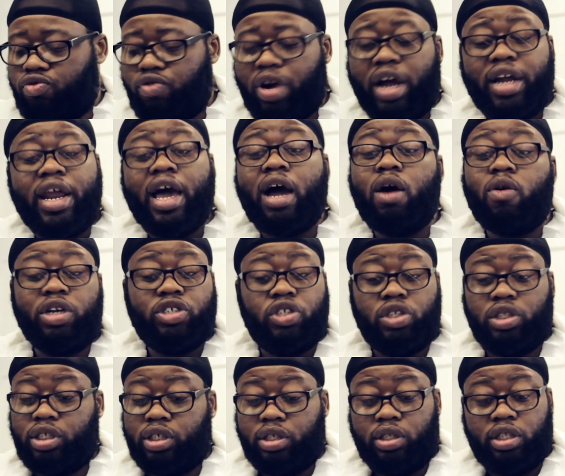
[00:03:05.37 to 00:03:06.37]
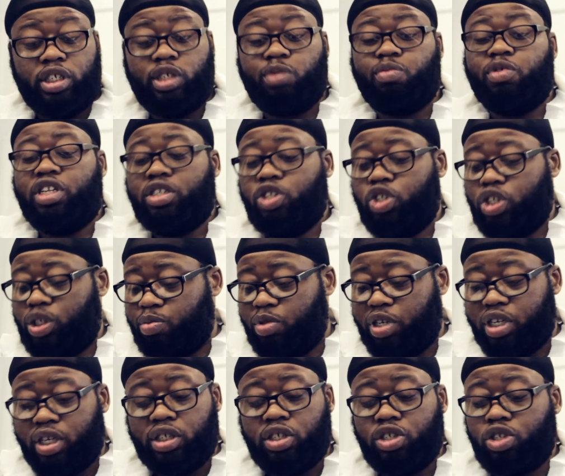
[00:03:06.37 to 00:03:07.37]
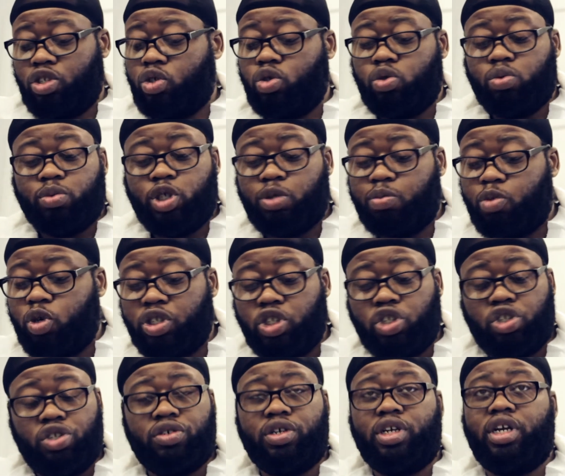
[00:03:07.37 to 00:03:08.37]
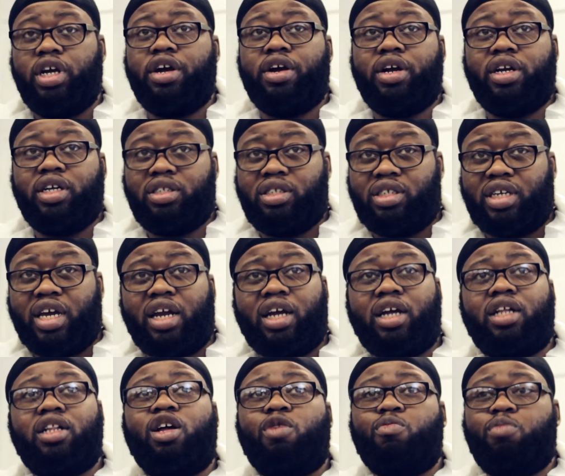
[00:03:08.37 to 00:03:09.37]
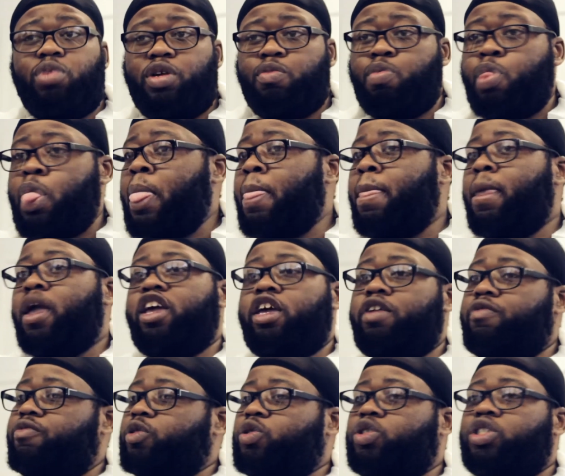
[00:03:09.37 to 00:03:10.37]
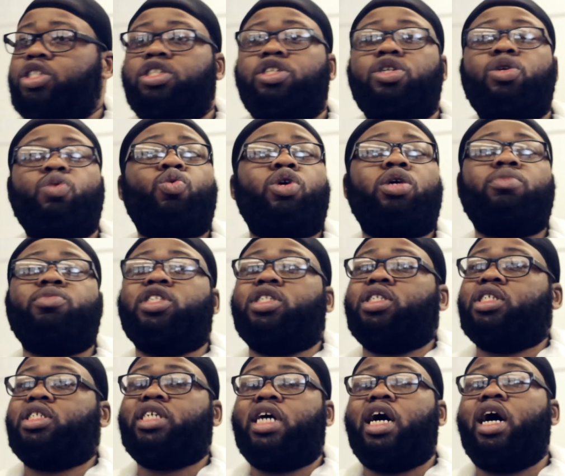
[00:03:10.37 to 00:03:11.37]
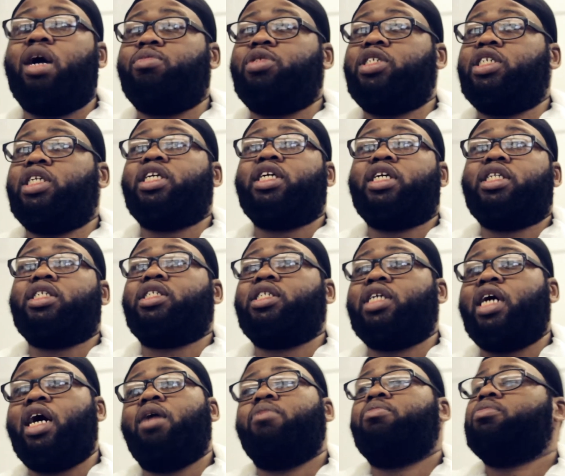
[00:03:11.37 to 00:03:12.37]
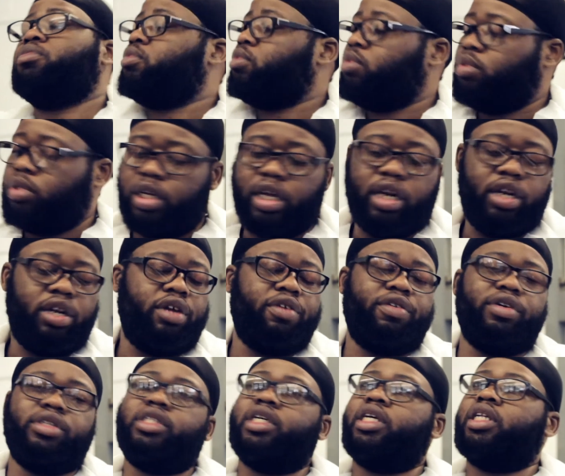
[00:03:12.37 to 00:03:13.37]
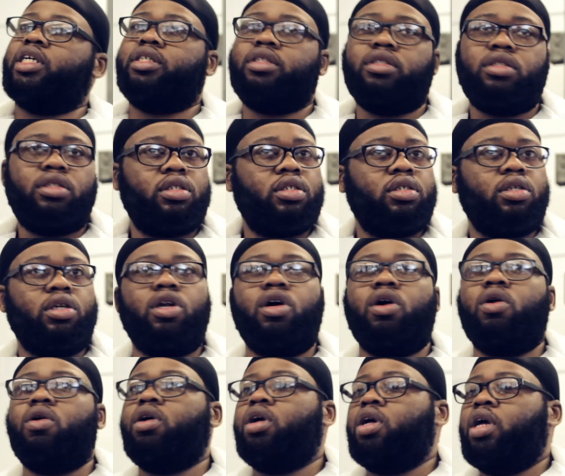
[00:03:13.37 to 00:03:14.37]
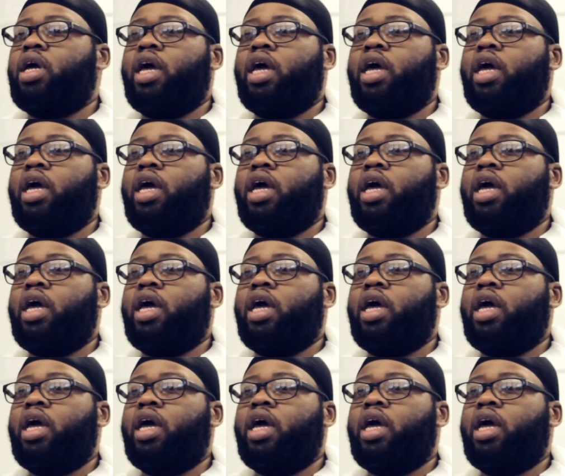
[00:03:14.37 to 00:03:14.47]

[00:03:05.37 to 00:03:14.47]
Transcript: Right now I should till this bin just because there's too much moisture in here and it's getting clumpy. If you see your worms at the top, sitting at the top, get in there and till it, you know?